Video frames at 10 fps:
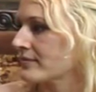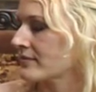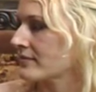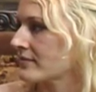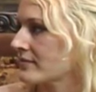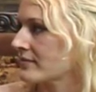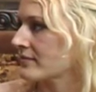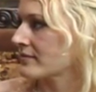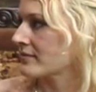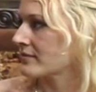
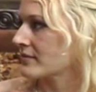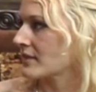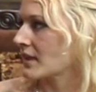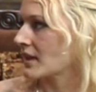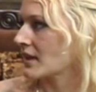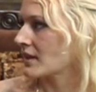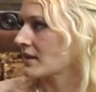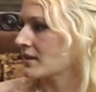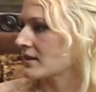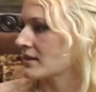
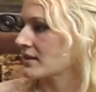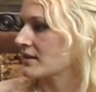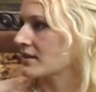(silent)